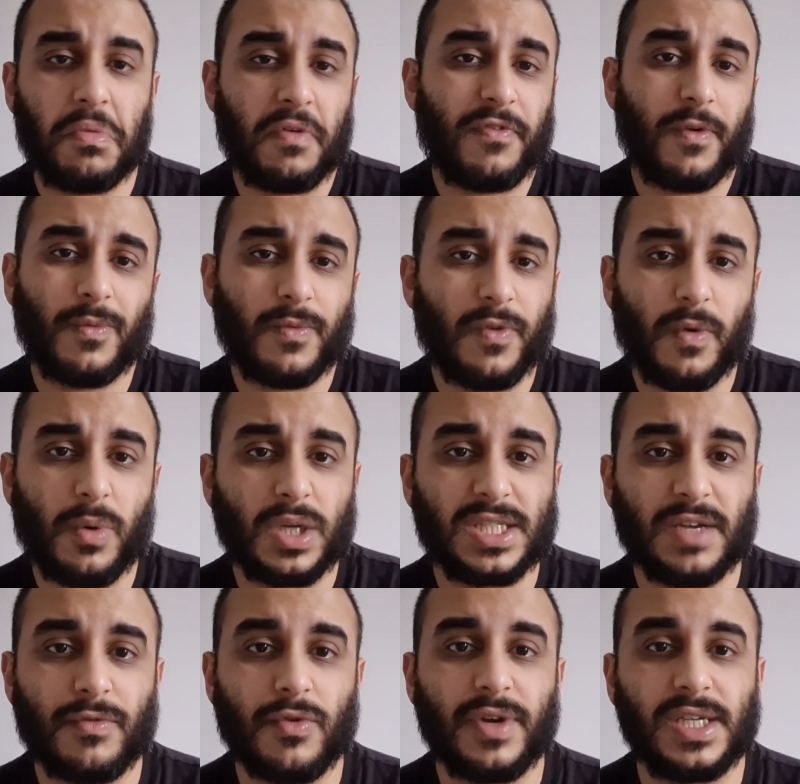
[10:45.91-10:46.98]
for
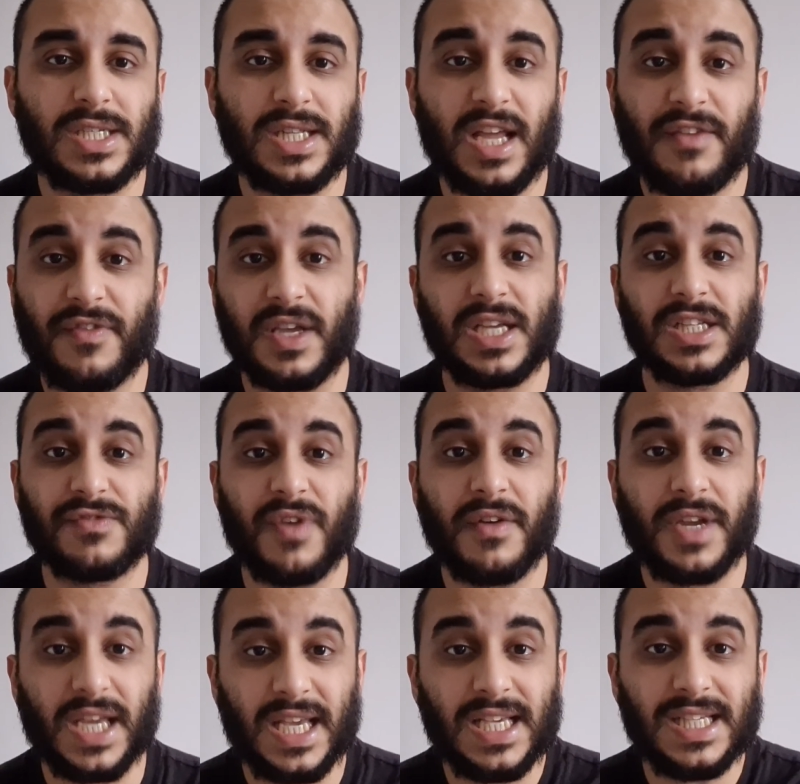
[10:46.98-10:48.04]
whatever reason, they think it's
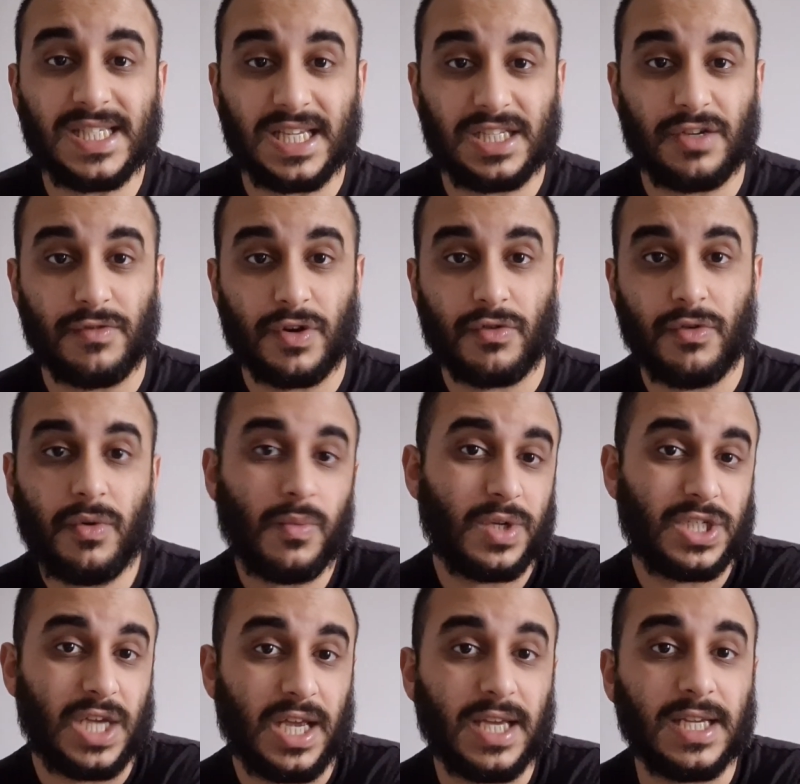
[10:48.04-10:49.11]
very easy to recruit,
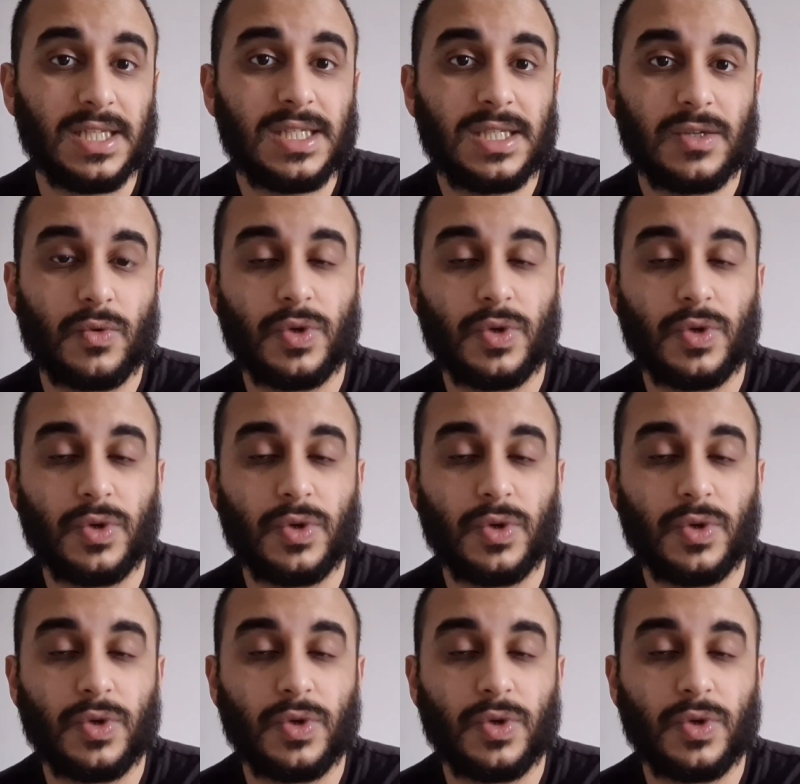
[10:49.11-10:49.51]
which it is.